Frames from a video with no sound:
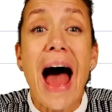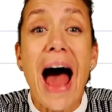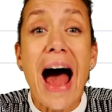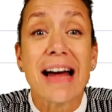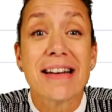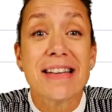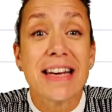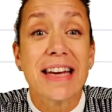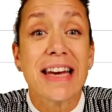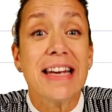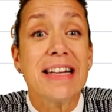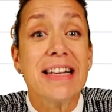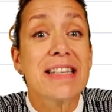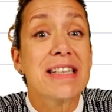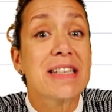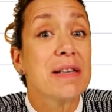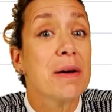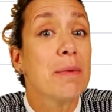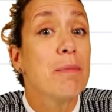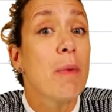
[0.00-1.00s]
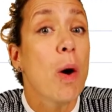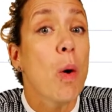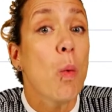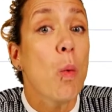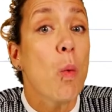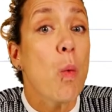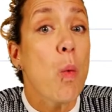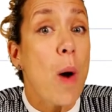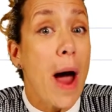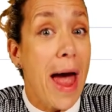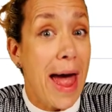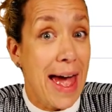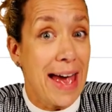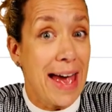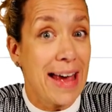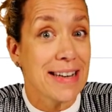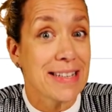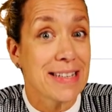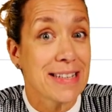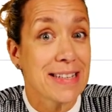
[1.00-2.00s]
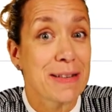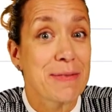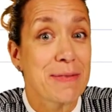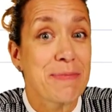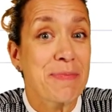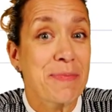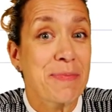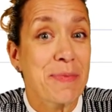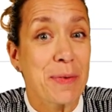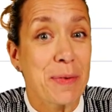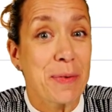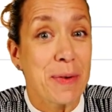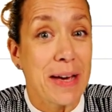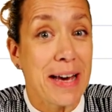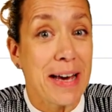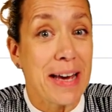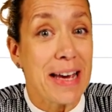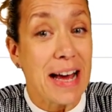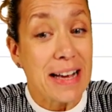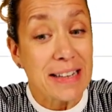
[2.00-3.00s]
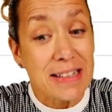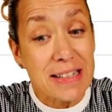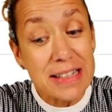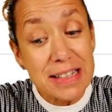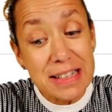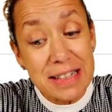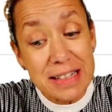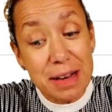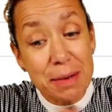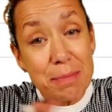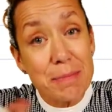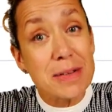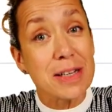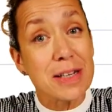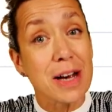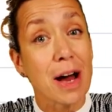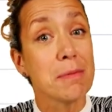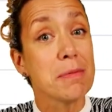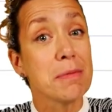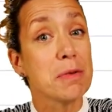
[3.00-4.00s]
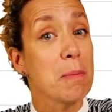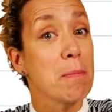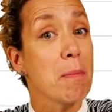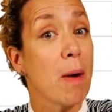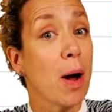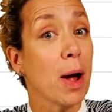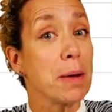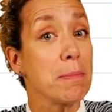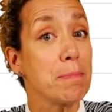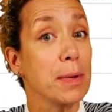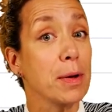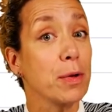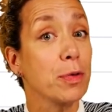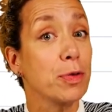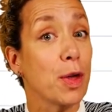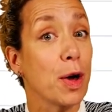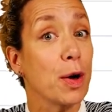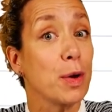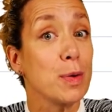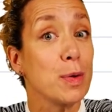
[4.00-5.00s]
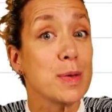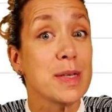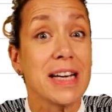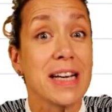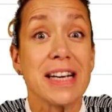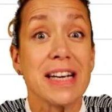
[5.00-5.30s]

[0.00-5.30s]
adding in some where's. Okay, and sometimes we might build those